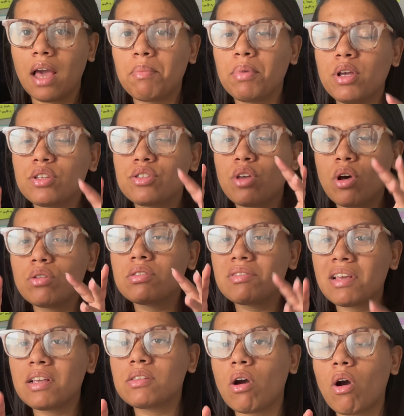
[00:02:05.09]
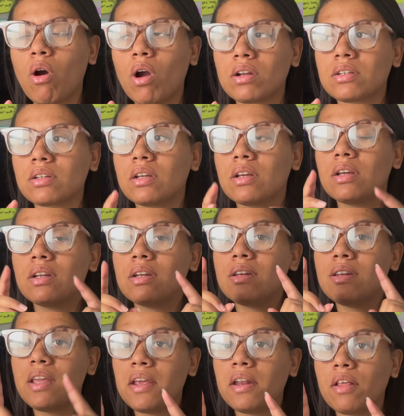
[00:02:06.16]
because those things aren't
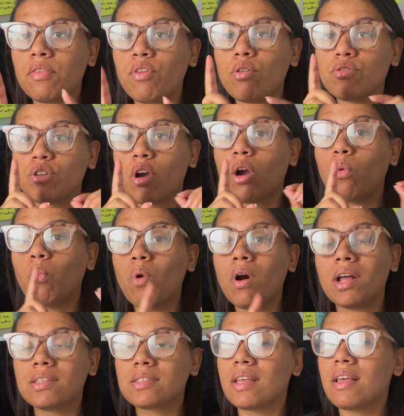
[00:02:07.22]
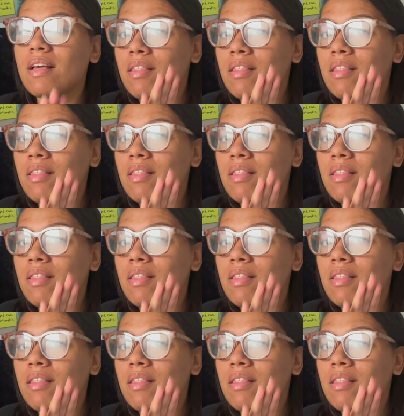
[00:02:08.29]
needed. Those are wants.